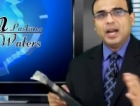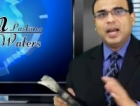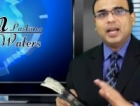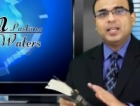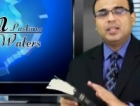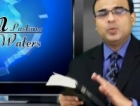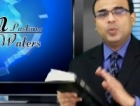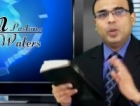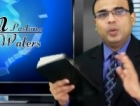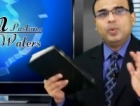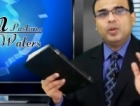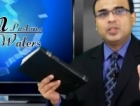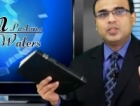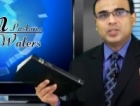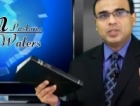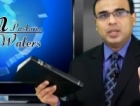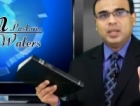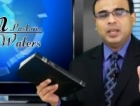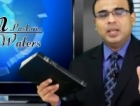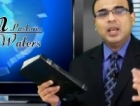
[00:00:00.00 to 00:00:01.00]
and we will
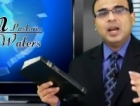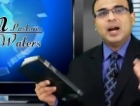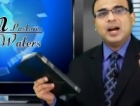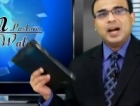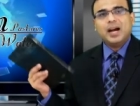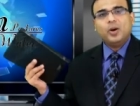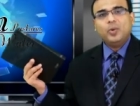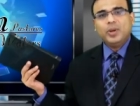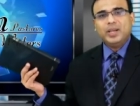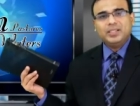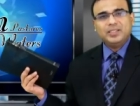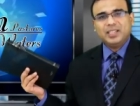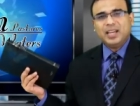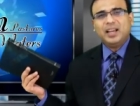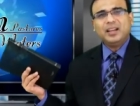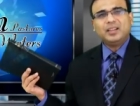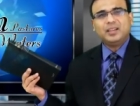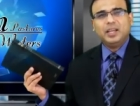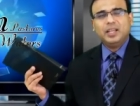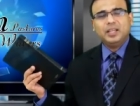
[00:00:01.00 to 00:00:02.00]
see how
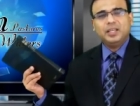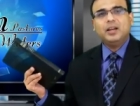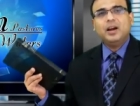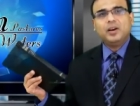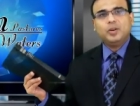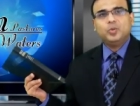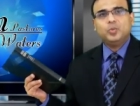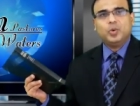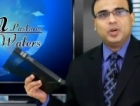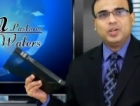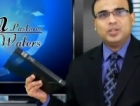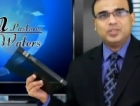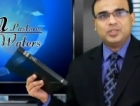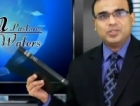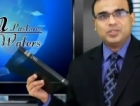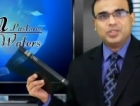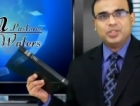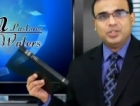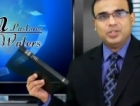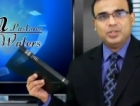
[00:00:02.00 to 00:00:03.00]
exactly God wants
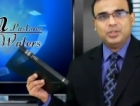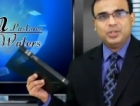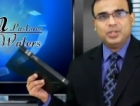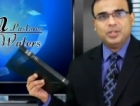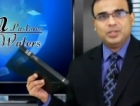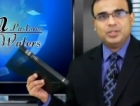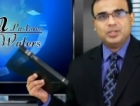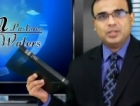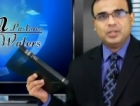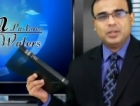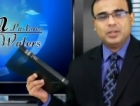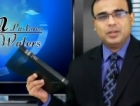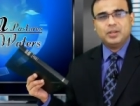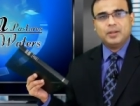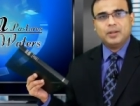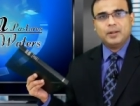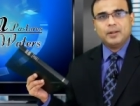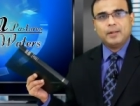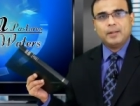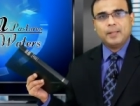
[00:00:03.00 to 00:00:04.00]
us to do this.
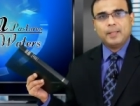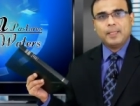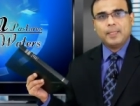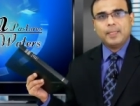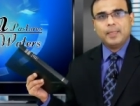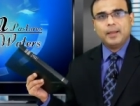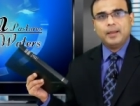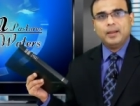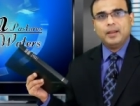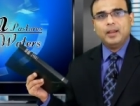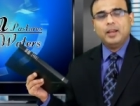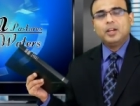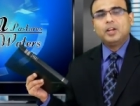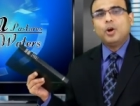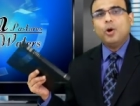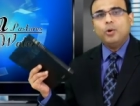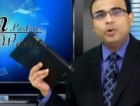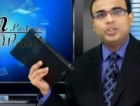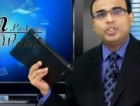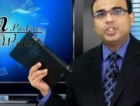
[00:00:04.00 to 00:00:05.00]

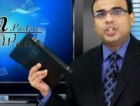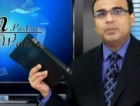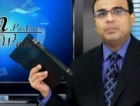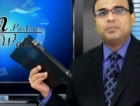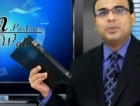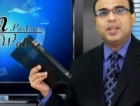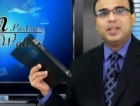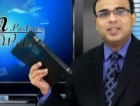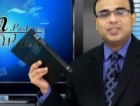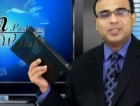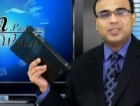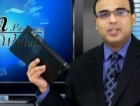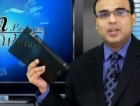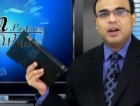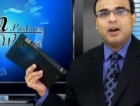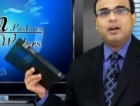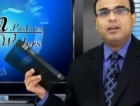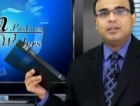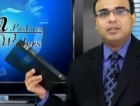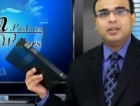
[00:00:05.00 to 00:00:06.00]
Courtship is
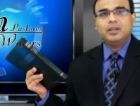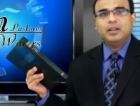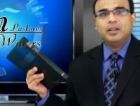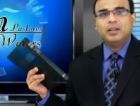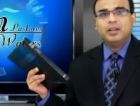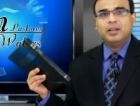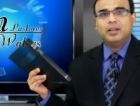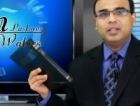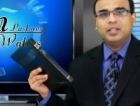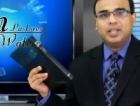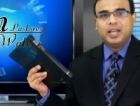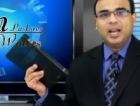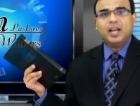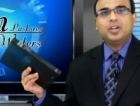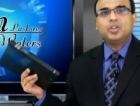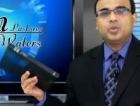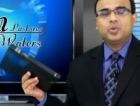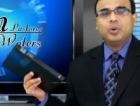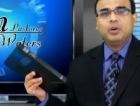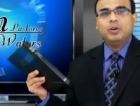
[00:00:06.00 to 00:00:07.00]
not
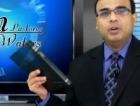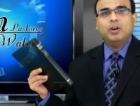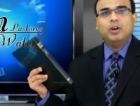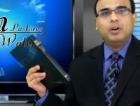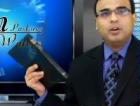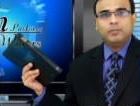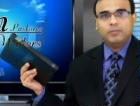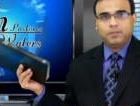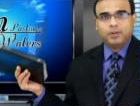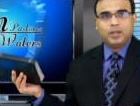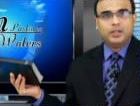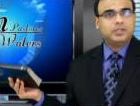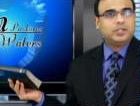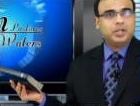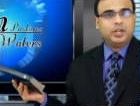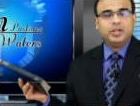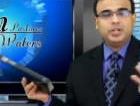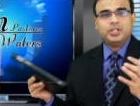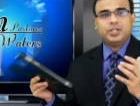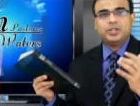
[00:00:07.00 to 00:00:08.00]
casual,
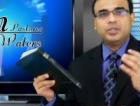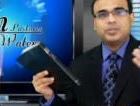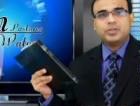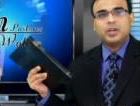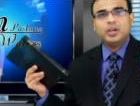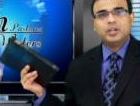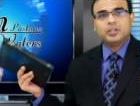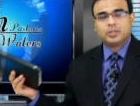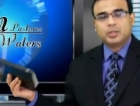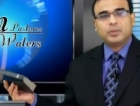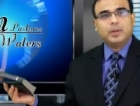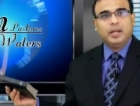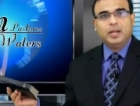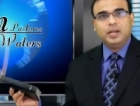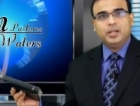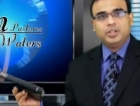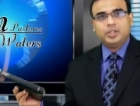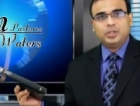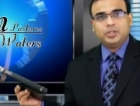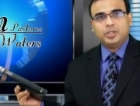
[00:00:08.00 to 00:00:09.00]
flirtatious
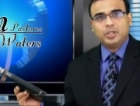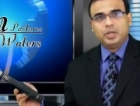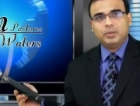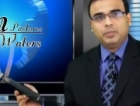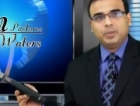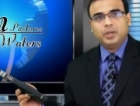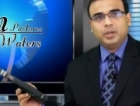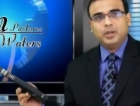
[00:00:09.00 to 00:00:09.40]
relationship.